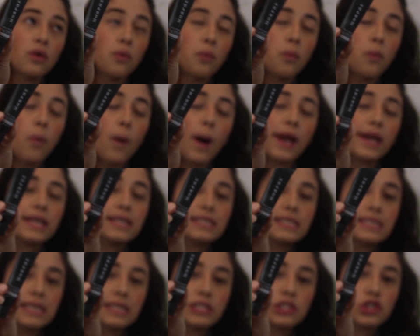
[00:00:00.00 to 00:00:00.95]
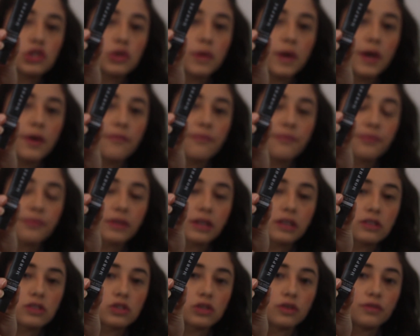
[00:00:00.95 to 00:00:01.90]
white tint to it.
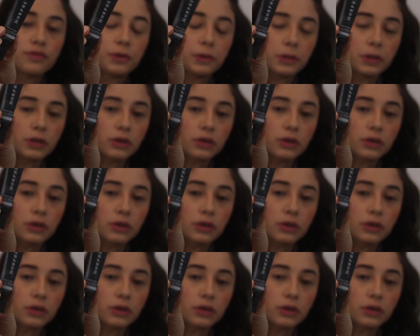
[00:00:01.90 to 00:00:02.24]
So if you're